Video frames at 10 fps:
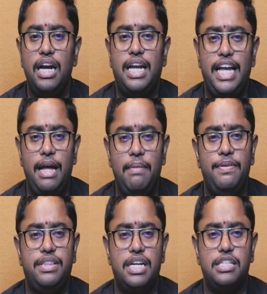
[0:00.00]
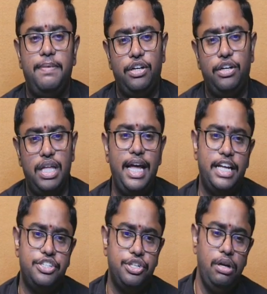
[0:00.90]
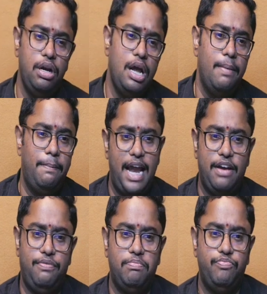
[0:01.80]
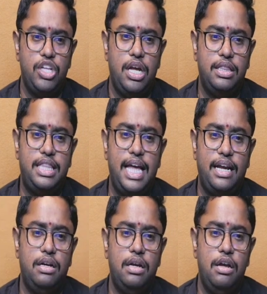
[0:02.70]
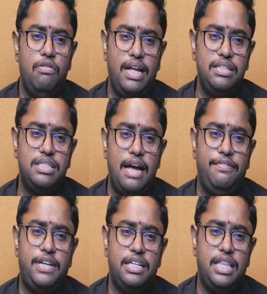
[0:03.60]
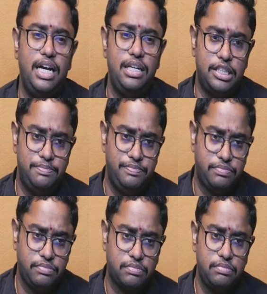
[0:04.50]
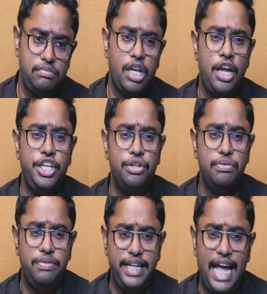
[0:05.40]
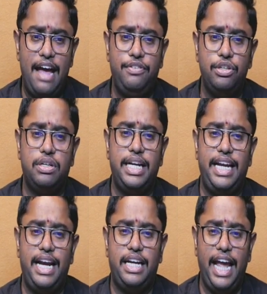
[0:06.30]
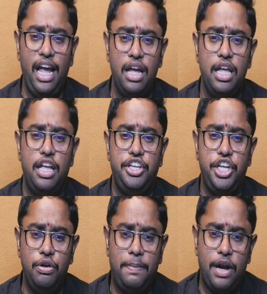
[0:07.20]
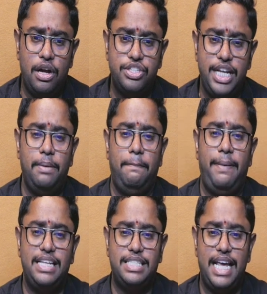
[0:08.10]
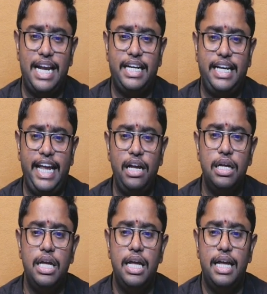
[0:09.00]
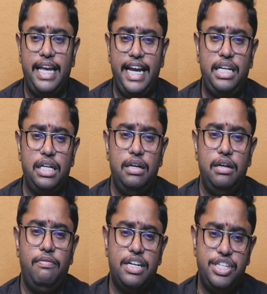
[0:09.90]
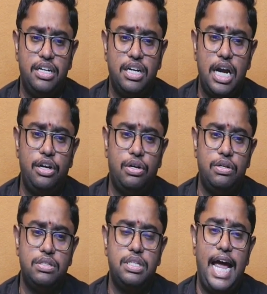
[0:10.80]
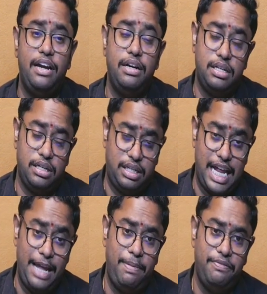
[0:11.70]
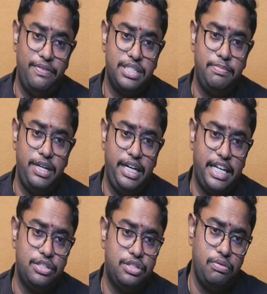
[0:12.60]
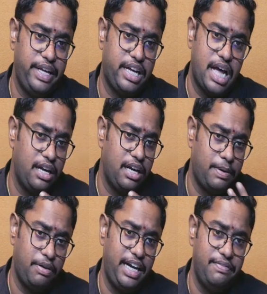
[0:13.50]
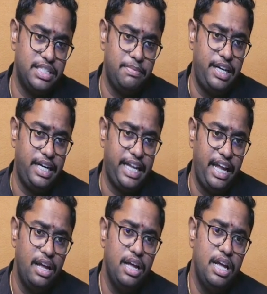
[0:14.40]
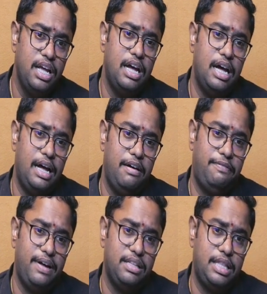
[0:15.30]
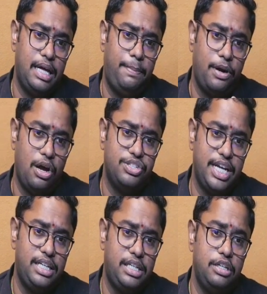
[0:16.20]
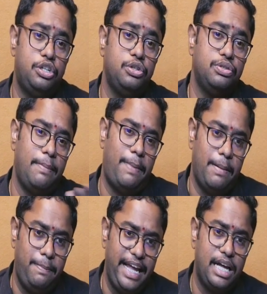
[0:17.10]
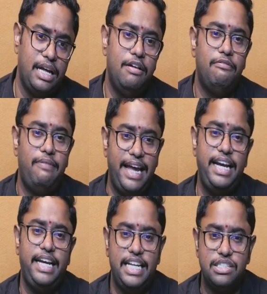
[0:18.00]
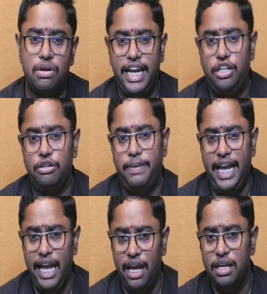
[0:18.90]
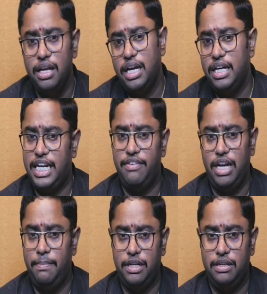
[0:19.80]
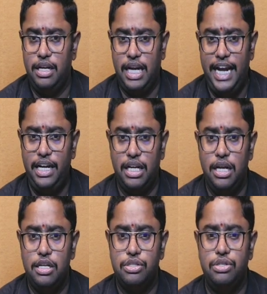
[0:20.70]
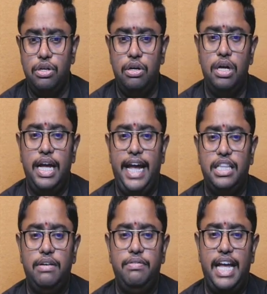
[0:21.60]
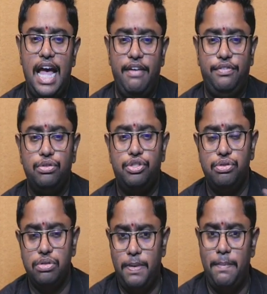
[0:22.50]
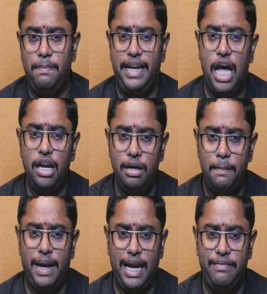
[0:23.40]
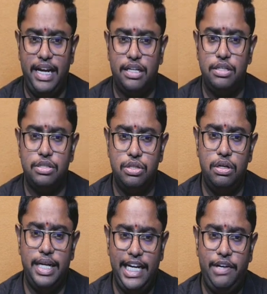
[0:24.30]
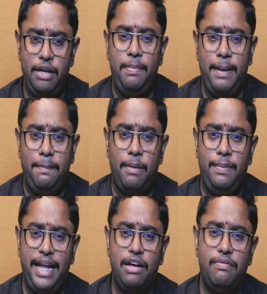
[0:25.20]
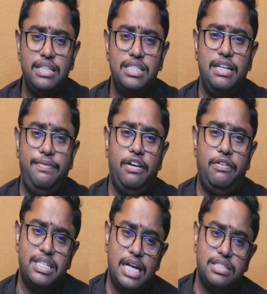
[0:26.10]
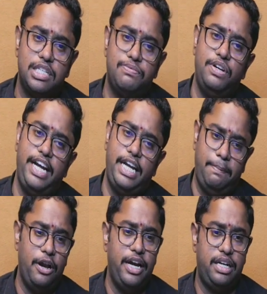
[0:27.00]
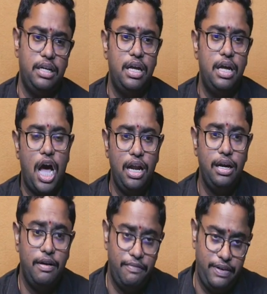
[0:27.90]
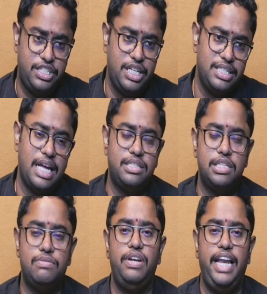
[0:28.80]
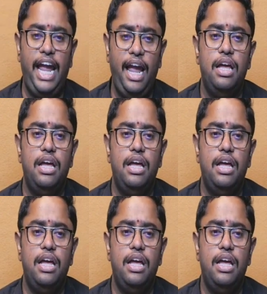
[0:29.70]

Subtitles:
tie up with respect to the Azure platform. Then once after that we have to create a new project by selecting git version controls and type of visibility. we can't provide visibility for the project to the public while it is going to be developed, right? So either we have to choose public or private. So it will be public once if it was successfully deployed, or which is successfully